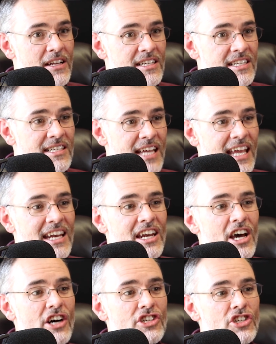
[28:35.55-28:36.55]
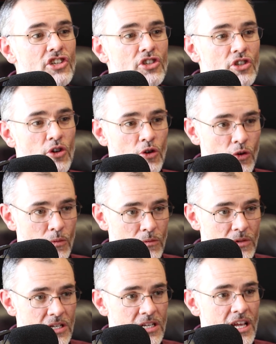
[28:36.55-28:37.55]
Satan
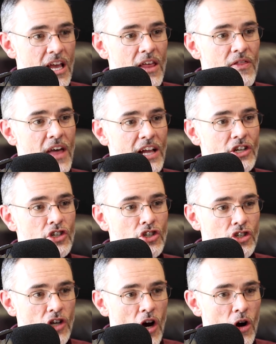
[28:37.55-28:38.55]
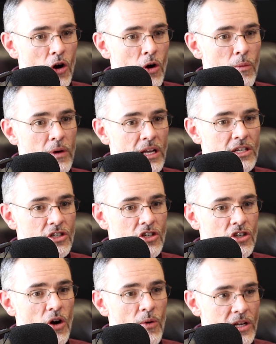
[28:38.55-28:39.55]
assumes that Job is
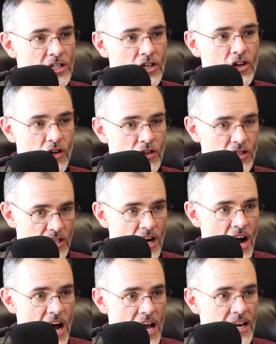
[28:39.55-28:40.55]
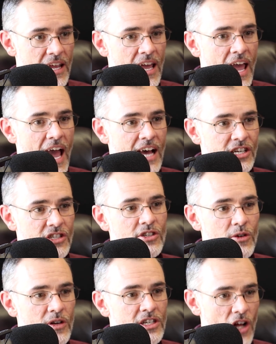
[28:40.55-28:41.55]
going to curse God as
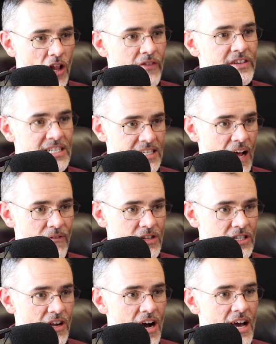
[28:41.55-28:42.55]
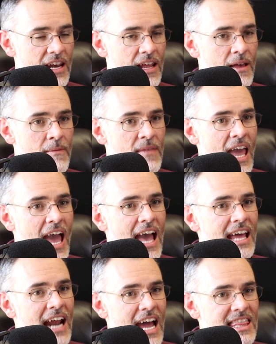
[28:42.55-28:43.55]
soon as all of his stuff is gone. Right.
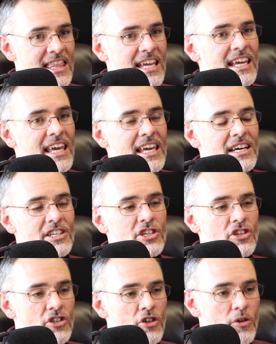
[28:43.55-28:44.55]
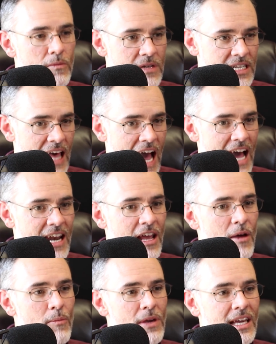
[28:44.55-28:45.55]
And I think he assumes that
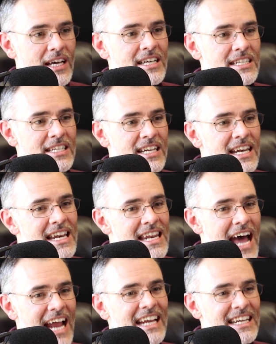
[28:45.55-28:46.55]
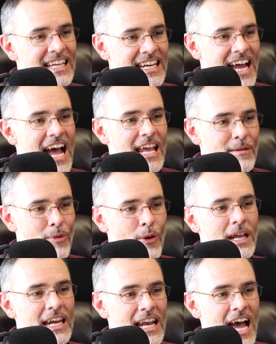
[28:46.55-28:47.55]
because
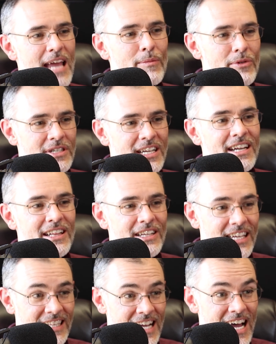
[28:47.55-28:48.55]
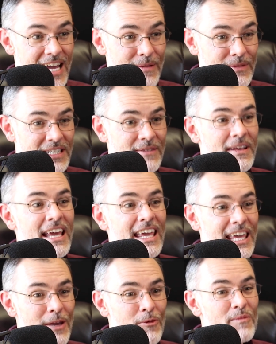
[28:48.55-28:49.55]
99.9% of the times
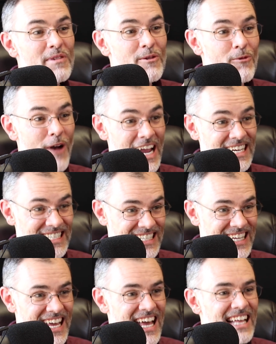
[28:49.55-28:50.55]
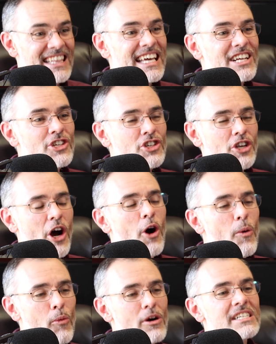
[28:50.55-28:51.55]
he would be right. Right. Like
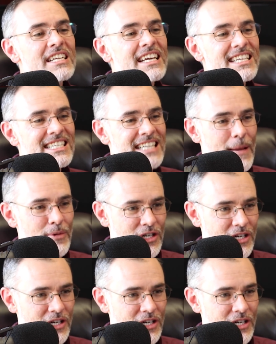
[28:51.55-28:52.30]
Job was an exception.